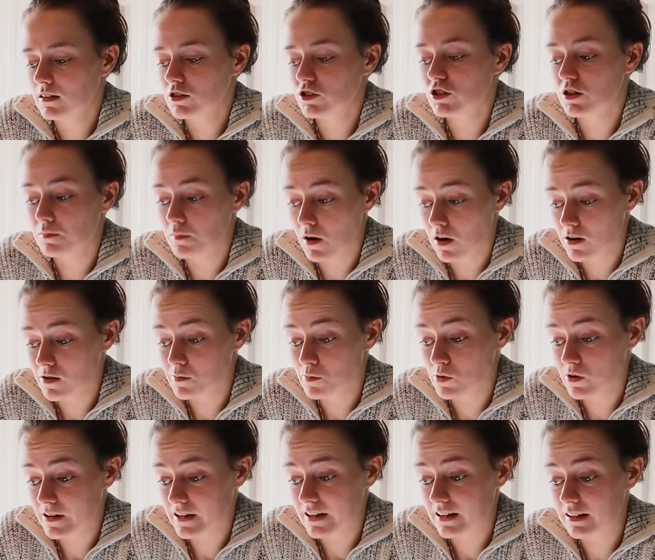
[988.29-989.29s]
tomorrow
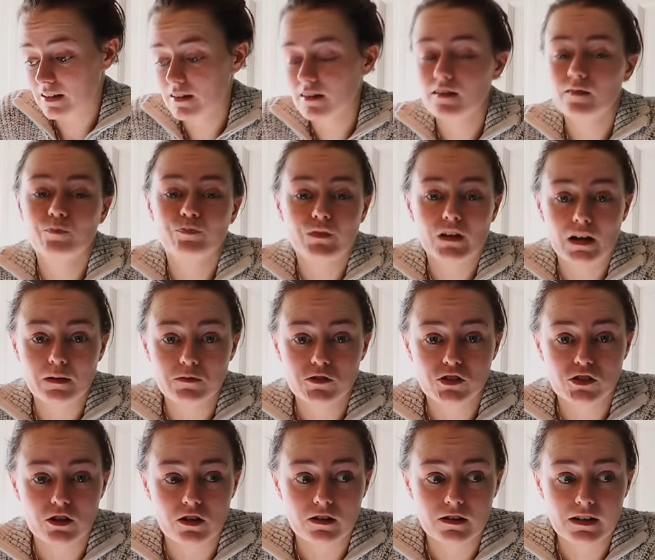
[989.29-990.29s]
morning I'm
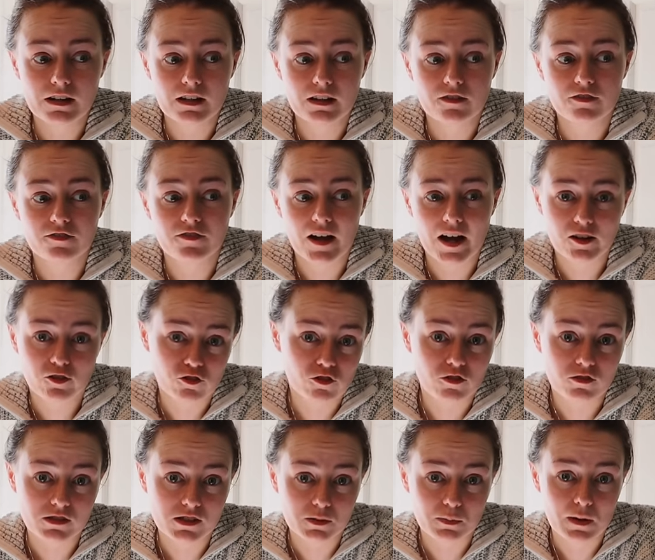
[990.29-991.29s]
starting
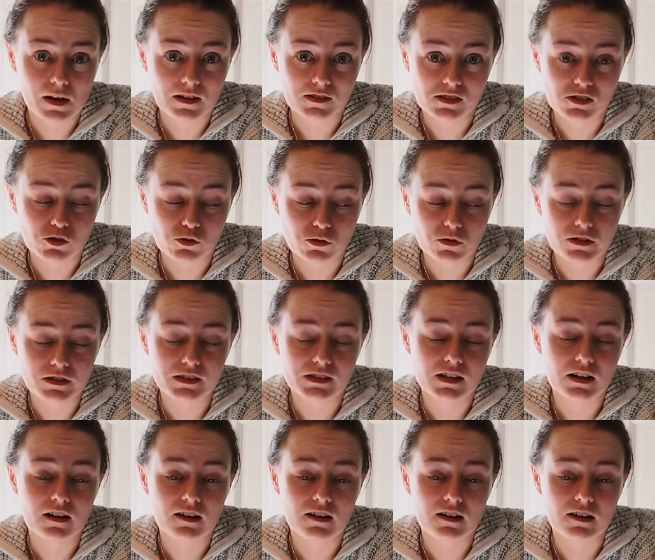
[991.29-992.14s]
vaginal suppositories